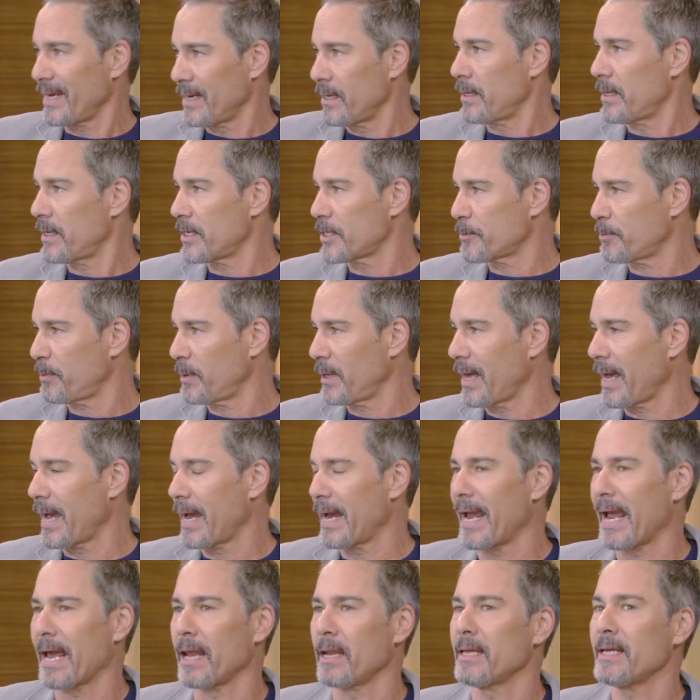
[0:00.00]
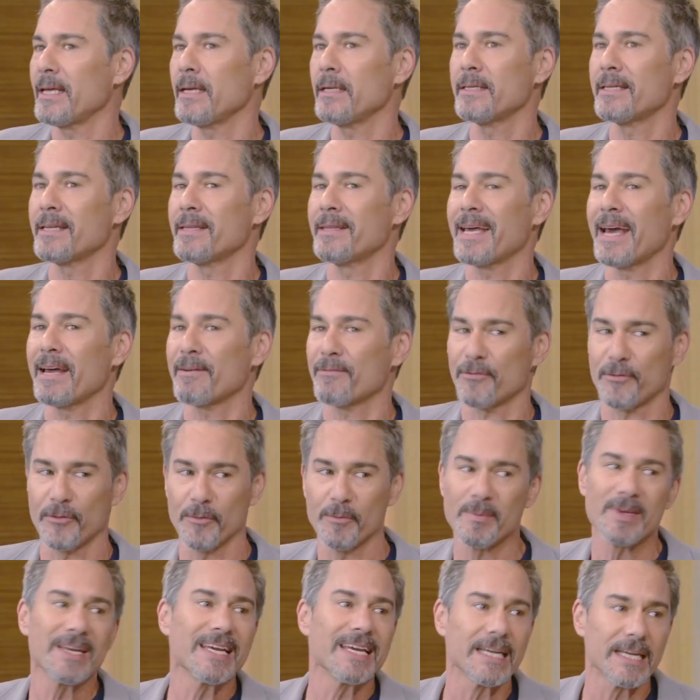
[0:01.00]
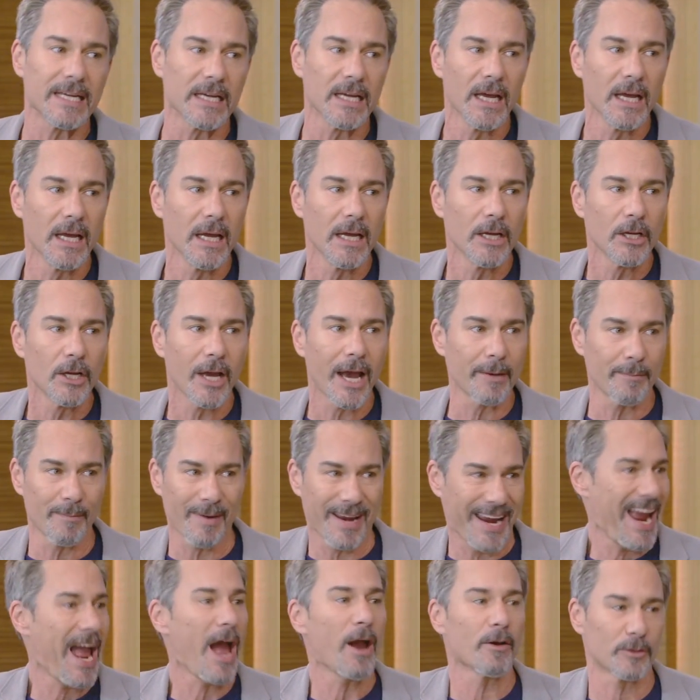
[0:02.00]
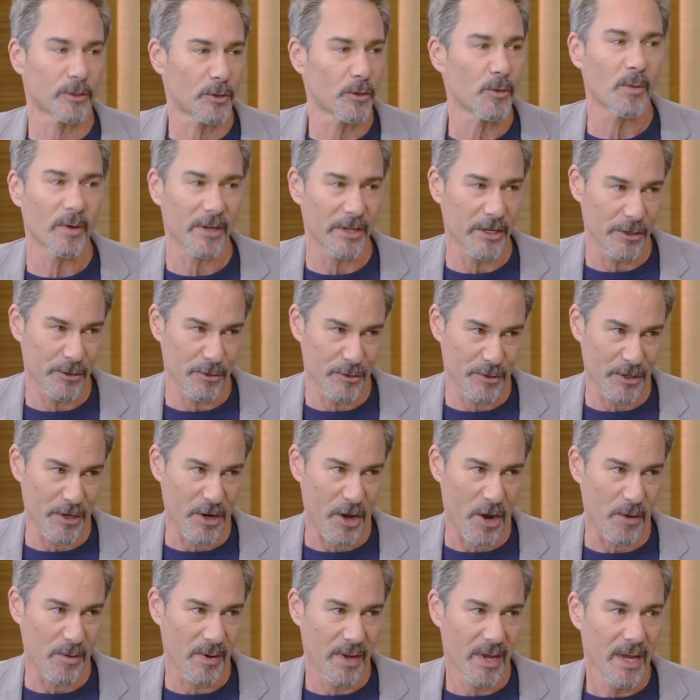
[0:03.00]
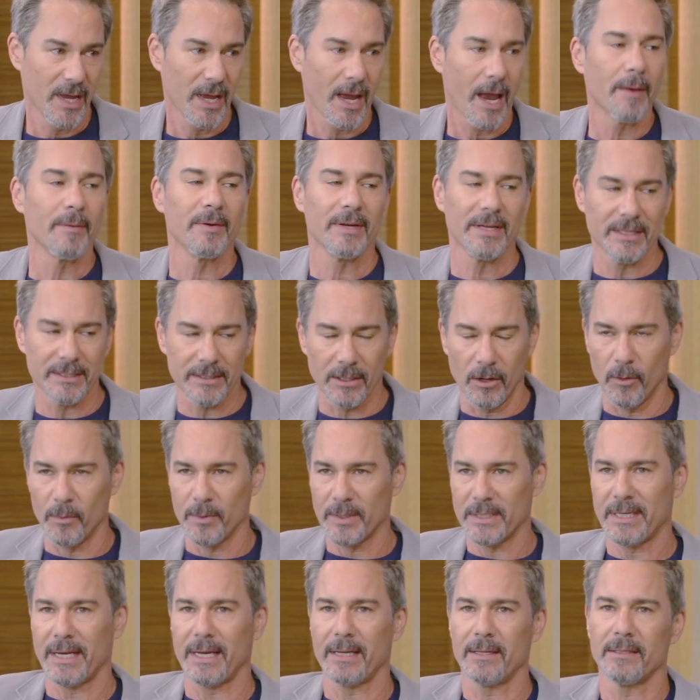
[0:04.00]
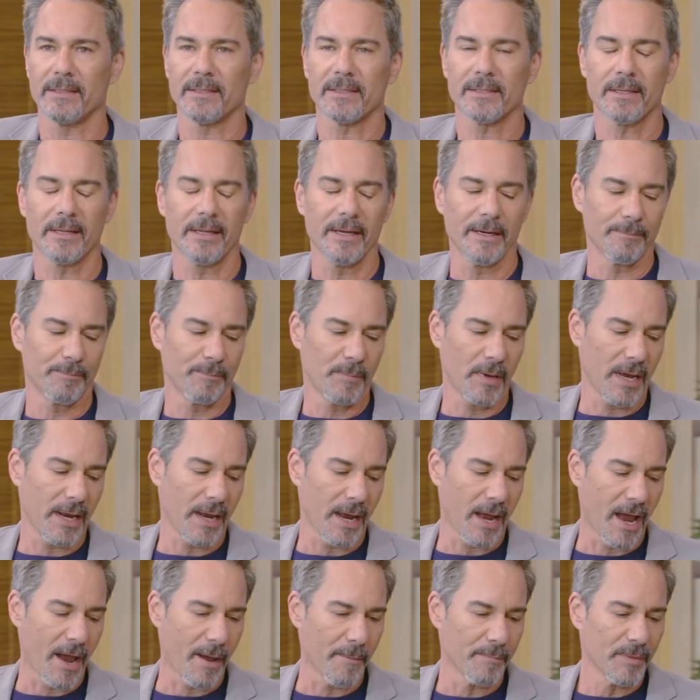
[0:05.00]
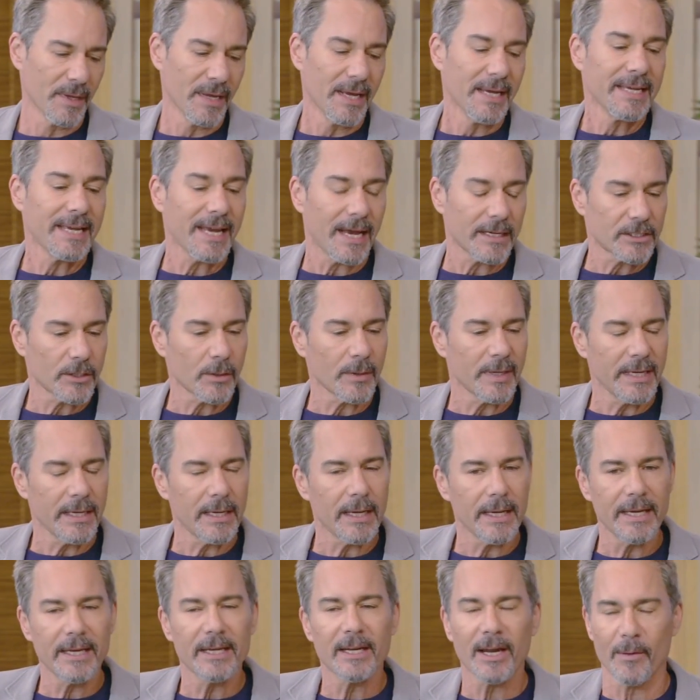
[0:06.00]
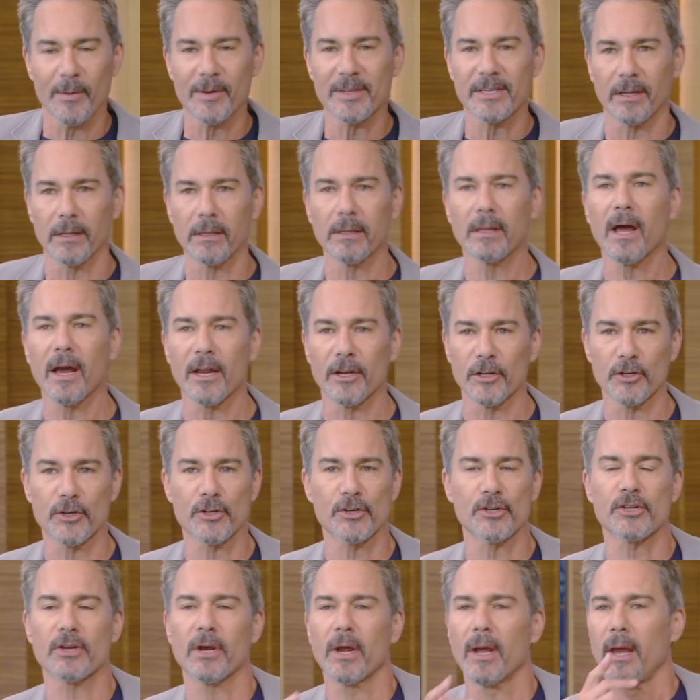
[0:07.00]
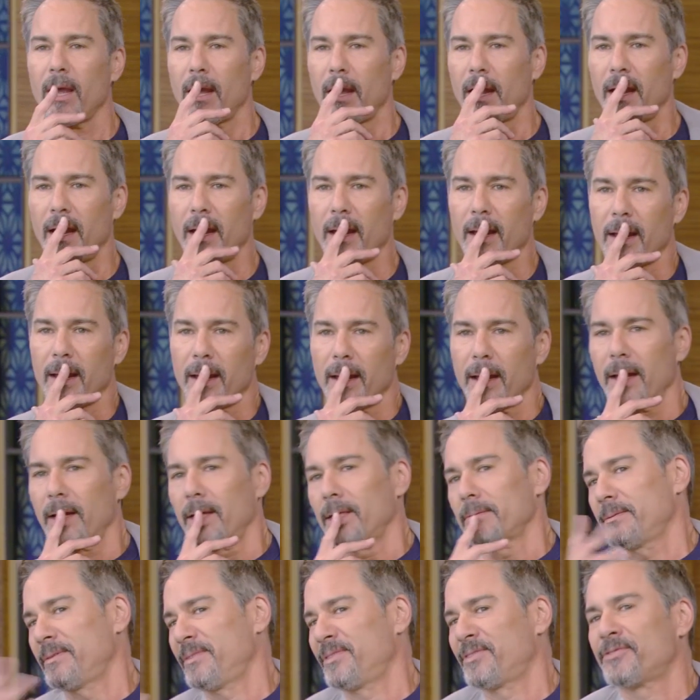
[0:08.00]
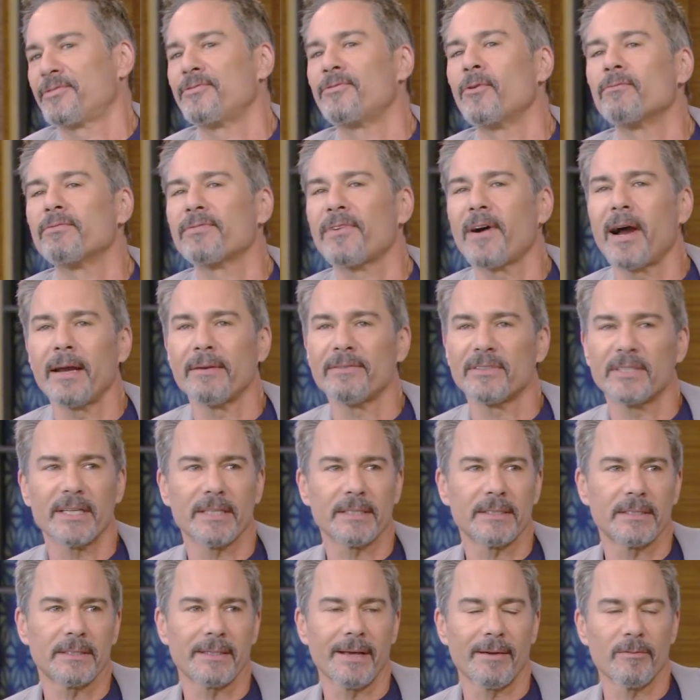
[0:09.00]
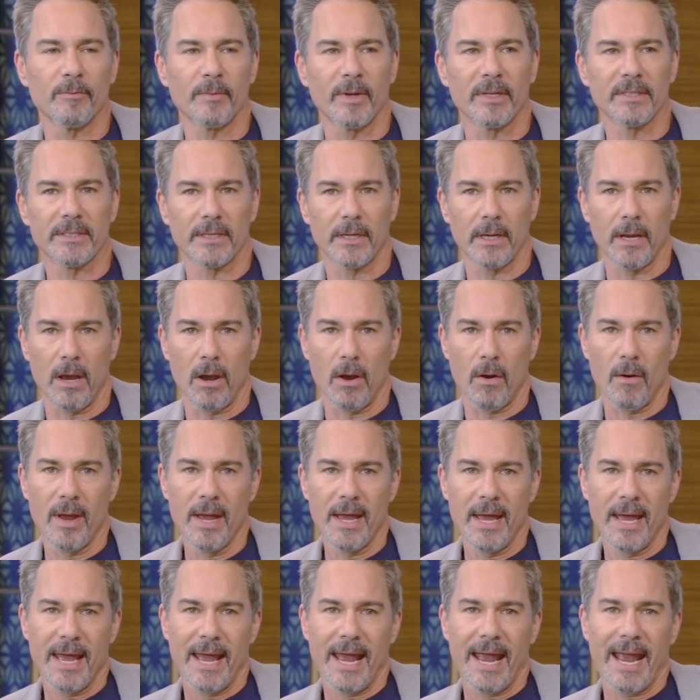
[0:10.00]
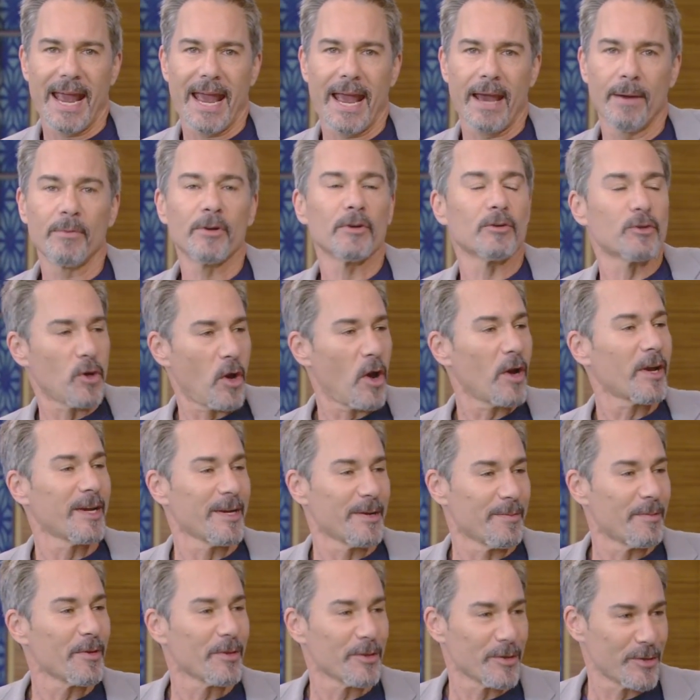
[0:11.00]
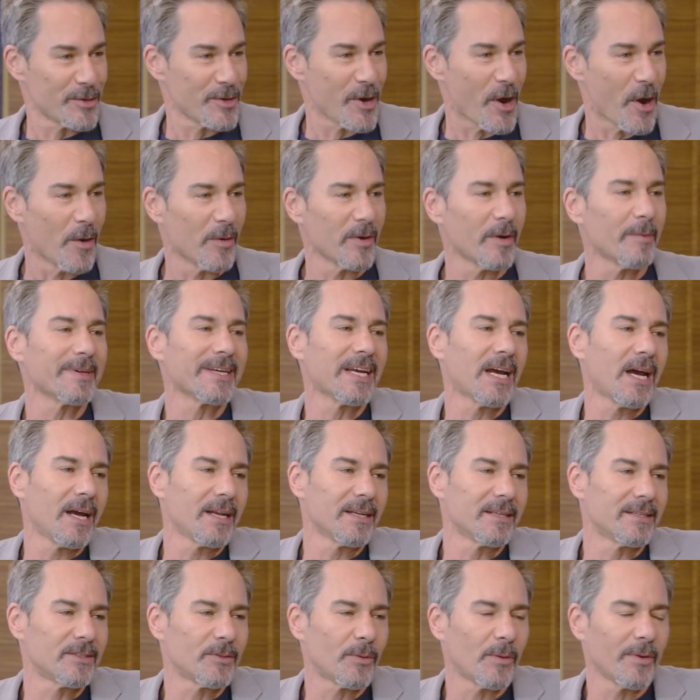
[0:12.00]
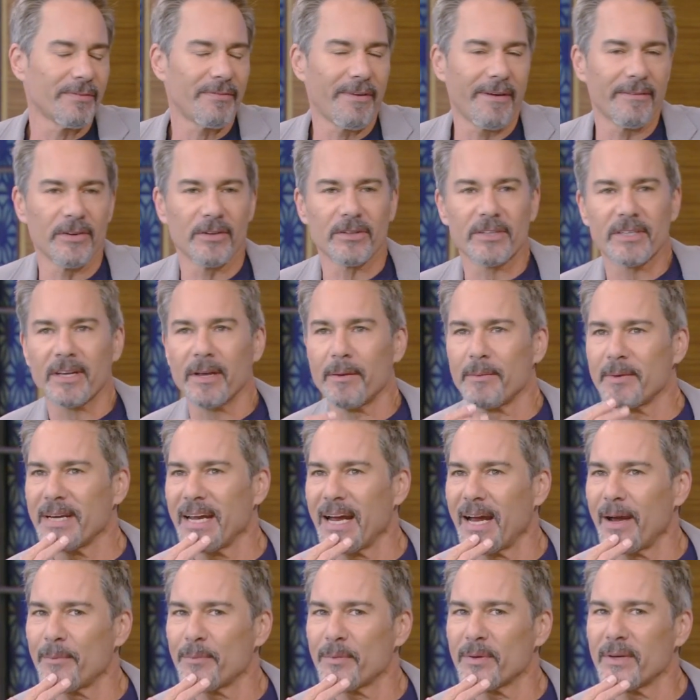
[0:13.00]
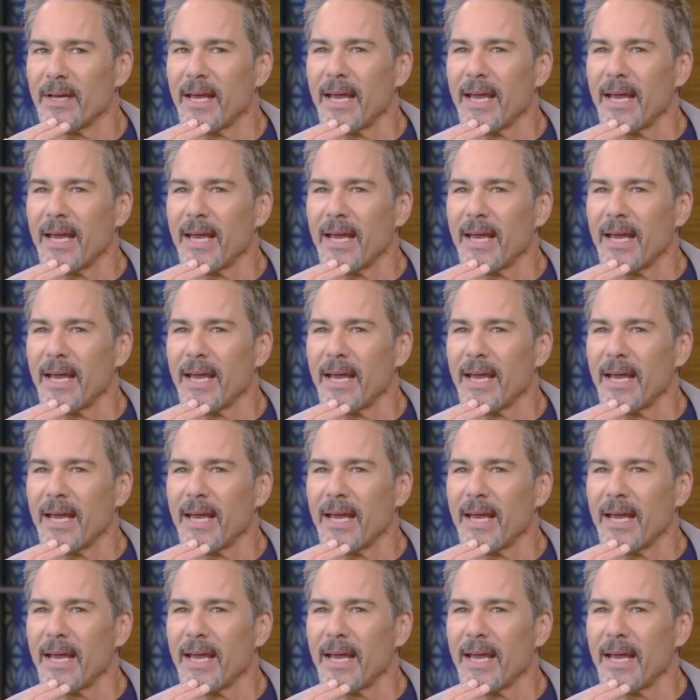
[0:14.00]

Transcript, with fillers: in this play, and he did that for me at my house 20 years ago. Wow. I mean, he's always had this thing. But yeah, so he and I went to lunch just 5, 6, 7 months ago, and we were talking about the show, and oh my God, it's 25 years coming up.